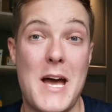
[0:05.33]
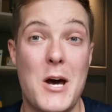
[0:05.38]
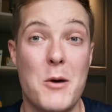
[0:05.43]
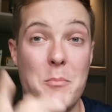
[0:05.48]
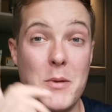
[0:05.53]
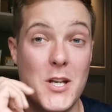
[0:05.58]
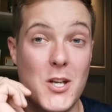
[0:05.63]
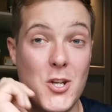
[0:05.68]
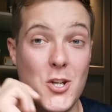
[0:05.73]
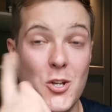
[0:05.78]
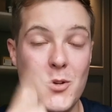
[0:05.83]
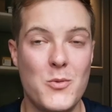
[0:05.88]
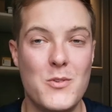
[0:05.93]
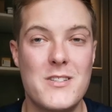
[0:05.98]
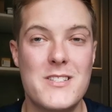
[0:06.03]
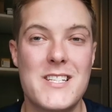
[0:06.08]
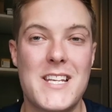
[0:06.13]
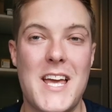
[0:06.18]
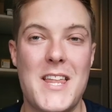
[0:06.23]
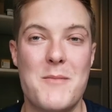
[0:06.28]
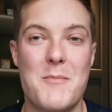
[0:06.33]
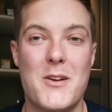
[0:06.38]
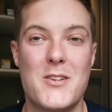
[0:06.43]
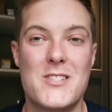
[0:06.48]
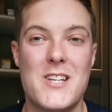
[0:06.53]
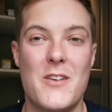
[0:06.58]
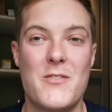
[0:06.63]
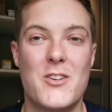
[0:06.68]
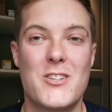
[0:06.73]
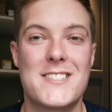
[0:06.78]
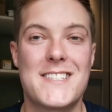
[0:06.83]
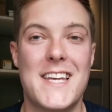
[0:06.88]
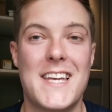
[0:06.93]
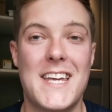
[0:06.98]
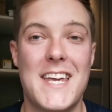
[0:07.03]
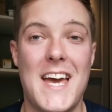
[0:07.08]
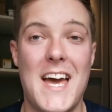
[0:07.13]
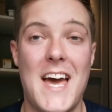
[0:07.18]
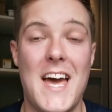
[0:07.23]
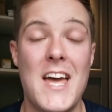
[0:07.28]
about helping you to get the most out of your
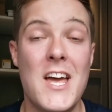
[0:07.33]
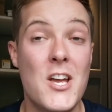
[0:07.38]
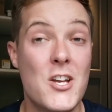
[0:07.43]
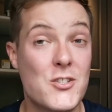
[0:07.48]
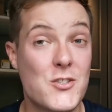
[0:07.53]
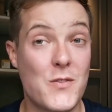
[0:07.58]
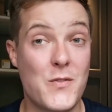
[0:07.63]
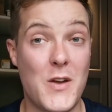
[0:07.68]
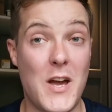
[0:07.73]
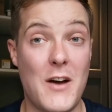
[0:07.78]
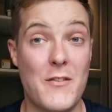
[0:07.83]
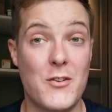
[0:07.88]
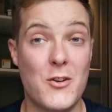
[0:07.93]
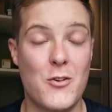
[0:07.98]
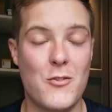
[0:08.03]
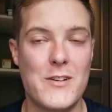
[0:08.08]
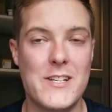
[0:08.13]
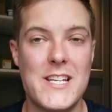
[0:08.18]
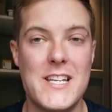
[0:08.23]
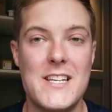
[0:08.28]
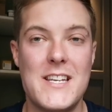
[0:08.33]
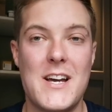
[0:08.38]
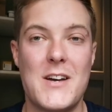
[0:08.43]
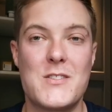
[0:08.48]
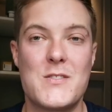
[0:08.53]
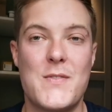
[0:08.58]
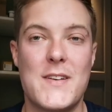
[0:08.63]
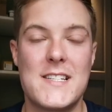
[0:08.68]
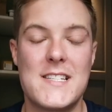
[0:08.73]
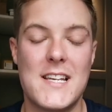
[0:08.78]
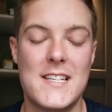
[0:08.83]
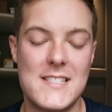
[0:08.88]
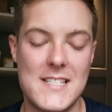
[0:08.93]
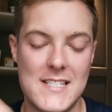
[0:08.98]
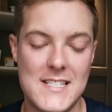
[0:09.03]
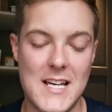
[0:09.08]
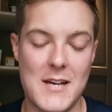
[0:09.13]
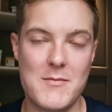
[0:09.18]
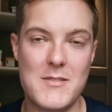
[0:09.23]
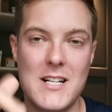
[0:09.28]
skincare. So if you haven't already, now's a
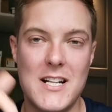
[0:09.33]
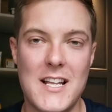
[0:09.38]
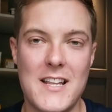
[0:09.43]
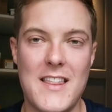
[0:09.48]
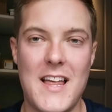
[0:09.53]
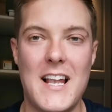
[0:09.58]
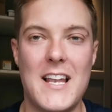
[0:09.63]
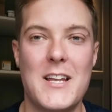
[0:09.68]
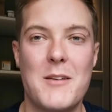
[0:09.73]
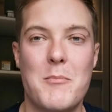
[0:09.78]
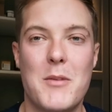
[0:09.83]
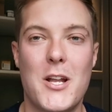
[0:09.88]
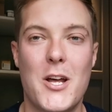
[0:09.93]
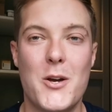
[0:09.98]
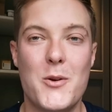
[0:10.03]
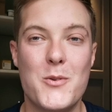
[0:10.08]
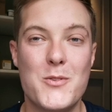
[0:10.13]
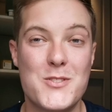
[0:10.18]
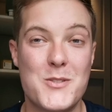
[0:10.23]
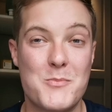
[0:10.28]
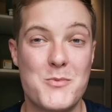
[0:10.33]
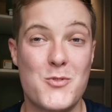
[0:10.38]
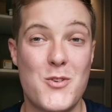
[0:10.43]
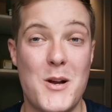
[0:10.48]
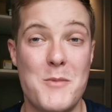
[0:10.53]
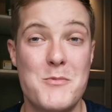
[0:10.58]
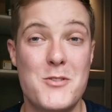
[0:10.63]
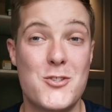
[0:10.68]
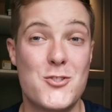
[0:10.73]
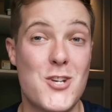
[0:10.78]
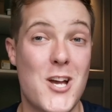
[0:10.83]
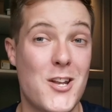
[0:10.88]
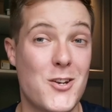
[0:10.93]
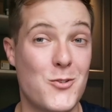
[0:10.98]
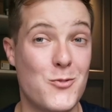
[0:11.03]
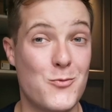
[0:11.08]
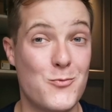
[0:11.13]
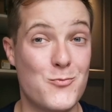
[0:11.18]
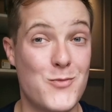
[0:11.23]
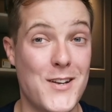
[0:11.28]
fantastic time to click that link below, subscribe to the
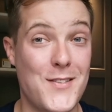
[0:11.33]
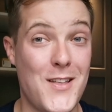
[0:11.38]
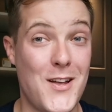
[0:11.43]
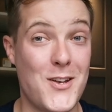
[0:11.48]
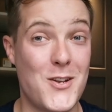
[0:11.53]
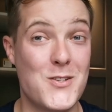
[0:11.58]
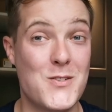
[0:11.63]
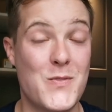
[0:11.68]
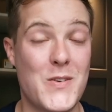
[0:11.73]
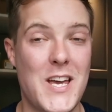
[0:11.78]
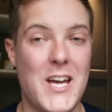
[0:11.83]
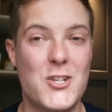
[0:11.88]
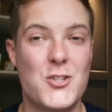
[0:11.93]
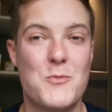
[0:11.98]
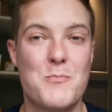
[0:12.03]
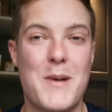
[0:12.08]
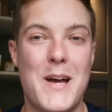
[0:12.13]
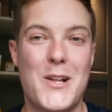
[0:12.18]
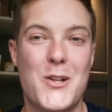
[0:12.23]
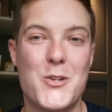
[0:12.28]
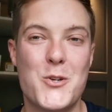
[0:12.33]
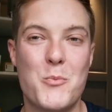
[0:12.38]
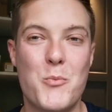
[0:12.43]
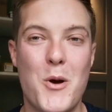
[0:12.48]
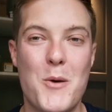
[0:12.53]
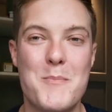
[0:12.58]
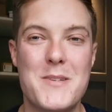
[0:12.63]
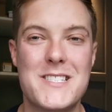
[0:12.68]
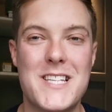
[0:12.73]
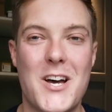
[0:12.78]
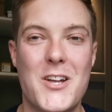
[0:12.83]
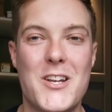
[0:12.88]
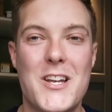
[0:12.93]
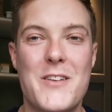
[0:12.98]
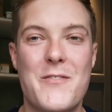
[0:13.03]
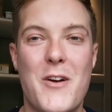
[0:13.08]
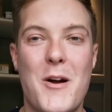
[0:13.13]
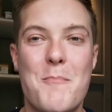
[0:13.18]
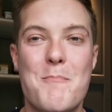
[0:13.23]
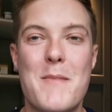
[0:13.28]
channel, ring that notification bell, and you won't miss out on
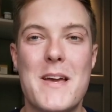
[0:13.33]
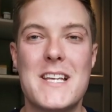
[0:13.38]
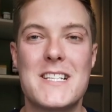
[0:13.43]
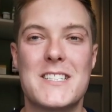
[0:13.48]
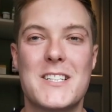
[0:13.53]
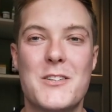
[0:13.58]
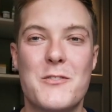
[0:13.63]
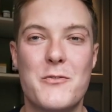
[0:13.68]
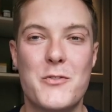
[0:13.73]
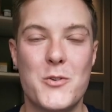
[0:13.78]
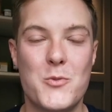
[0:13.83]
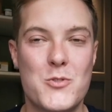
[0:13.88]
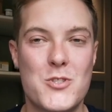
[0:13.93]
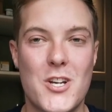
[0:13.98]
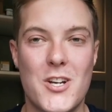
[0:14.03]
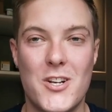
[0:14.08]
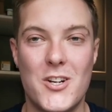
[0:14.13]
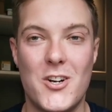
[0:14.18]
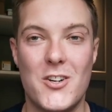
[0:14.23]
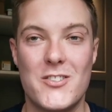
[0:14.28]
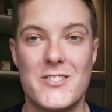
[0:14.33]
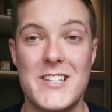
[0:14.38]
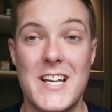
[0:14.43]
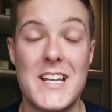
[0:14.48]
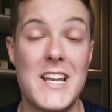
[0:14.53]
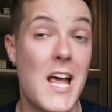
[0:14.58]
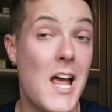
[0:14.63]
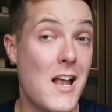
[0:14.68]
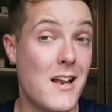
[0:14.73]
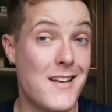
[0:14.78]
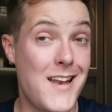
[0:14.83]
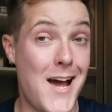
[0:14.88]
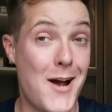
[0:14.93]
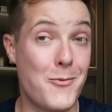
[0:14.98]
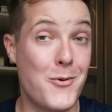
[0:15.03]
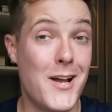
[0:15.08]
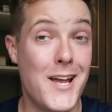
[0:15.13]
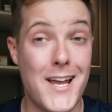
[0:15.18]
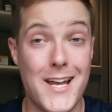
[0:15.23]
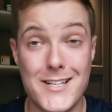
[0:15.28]
any of our amazing future content.
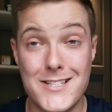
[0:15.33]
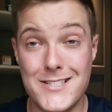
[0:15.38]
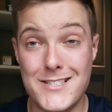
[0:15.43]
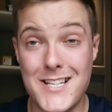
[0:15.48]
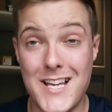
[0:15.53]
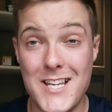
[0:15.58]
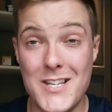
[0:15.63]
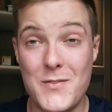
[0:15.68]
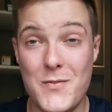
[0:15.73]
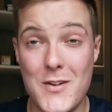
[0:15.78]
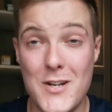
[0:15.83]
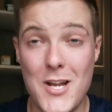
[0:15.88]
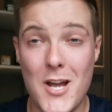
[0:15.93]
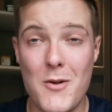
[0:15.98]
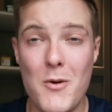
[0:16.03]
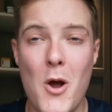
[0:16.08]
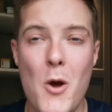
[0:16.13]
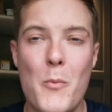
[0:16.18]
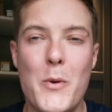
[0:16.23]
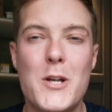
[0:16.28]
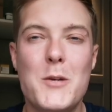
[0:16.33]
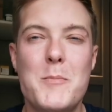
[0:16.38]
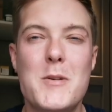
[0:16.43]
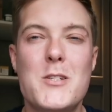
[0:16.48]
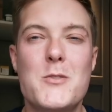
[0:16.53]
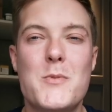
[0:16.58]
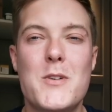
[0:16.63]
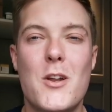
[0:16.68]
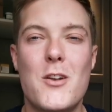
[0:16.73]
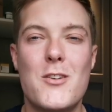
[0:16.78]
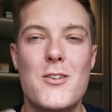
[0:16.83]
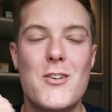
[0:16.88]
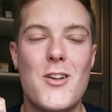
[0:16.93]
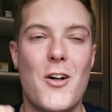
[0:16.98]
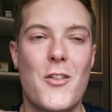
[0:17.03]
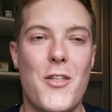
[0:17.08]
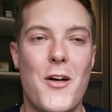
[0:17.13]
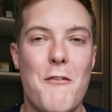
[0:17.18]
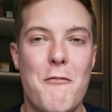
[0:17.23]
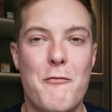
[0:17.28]
Now, in today's video, we're going to be doing
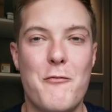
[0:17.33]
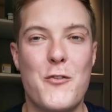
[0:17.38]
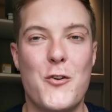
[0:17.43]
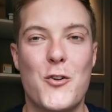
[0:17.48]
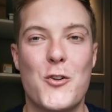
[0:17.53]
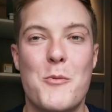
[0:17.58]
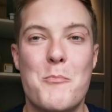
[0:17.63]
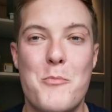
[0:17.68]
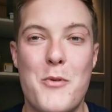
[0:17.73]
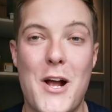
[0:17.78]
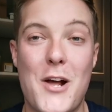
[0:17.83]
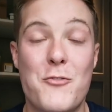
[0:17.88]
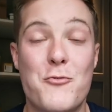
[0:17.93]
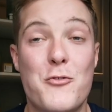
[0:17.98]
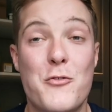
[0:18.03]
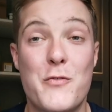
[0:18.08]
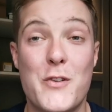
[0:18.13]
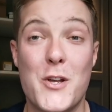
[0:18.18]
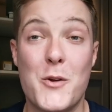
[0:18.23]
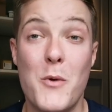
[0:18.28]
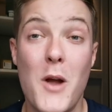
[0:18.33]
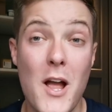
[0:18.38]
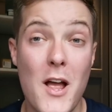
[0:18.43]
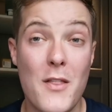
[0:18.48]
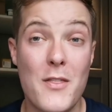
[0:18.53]
another full brand review,